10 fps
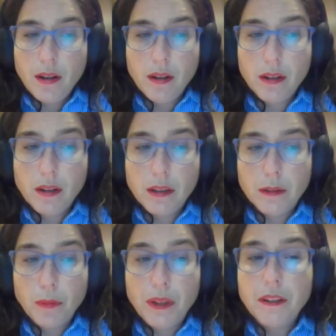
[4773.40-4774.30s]

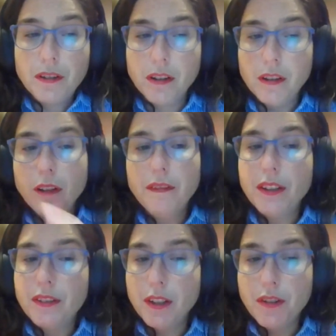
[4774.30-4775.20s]
with the turn of
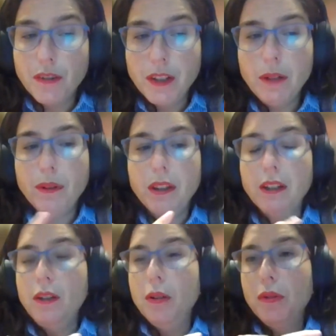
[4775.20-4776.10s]
the century, with
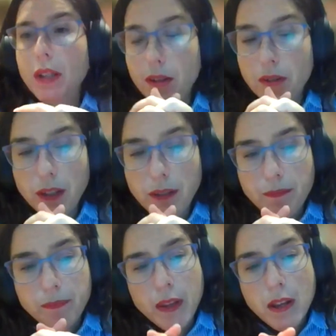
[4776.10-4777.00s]
the new
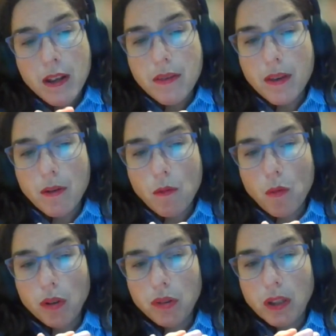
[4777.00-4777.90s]
century, there
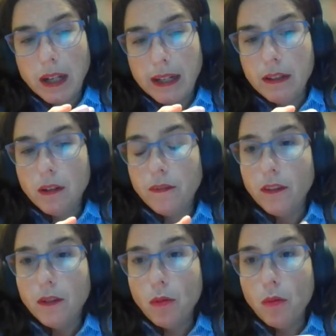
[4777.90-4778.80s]
was kind of
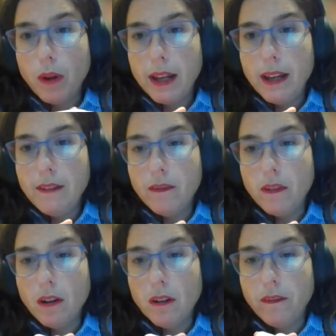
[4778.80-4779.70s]
a wave
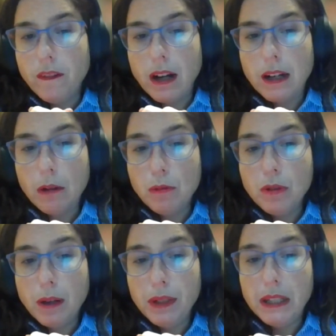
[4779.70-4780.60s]
of
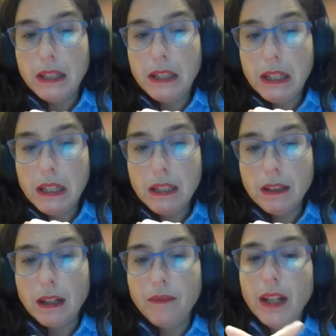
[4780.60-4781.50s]
accountability
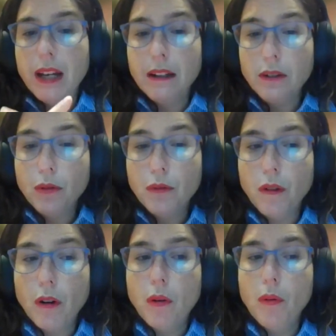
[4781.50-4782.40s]
that began to
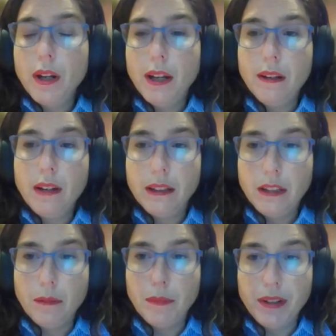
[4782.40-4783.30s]
grow in
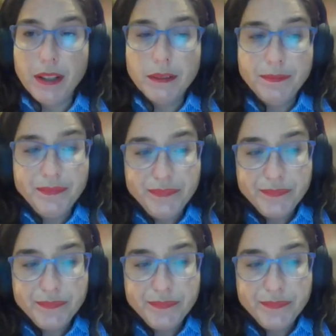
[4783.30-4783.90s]
Latin America.